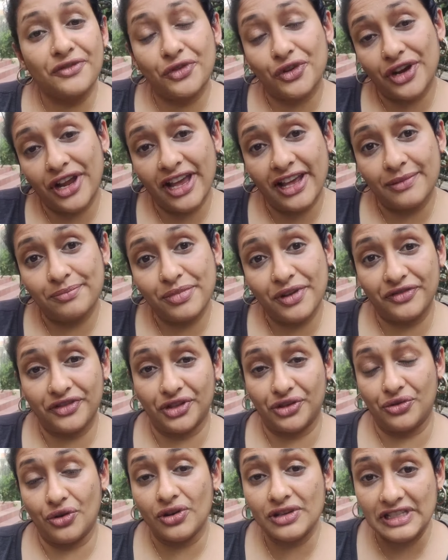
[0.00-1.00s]
for help if
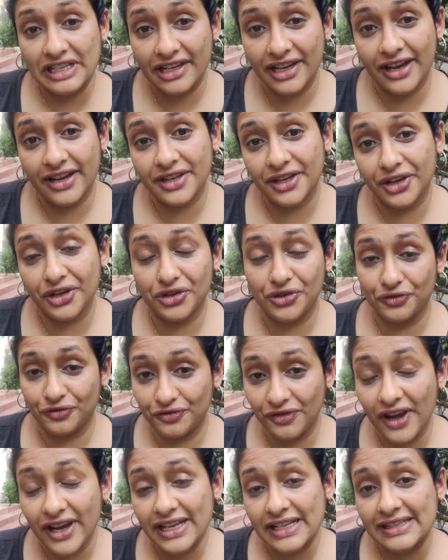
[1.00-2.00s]
their dogs are getting into
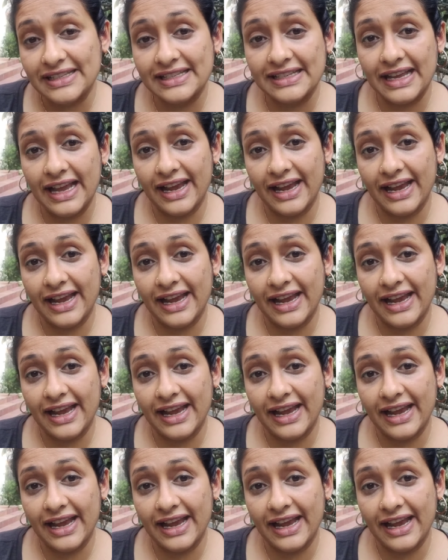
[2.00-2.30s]
fights